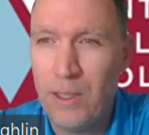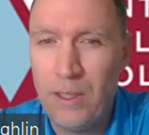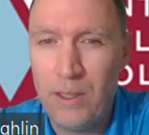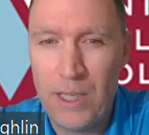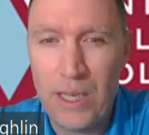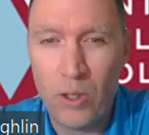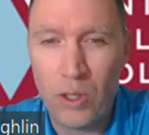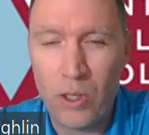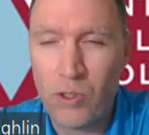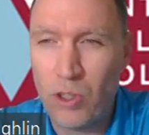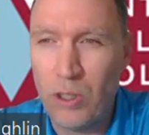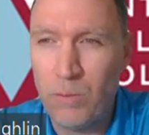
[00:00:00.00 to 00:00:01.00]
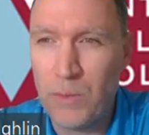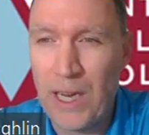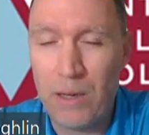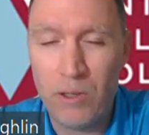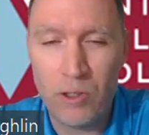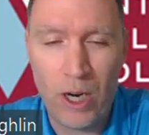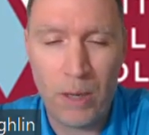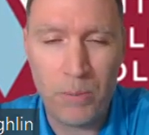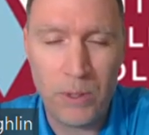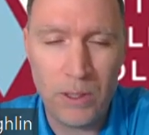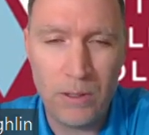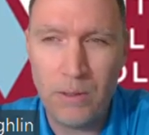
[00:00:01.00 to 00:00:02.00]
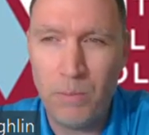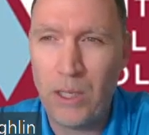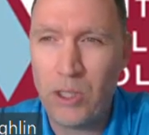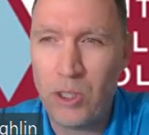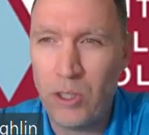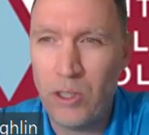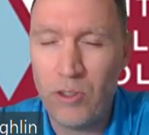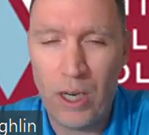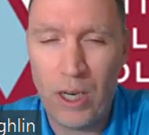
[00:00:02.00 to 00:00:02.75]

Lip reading: Then don't assume that I will drop you. Make sure you drop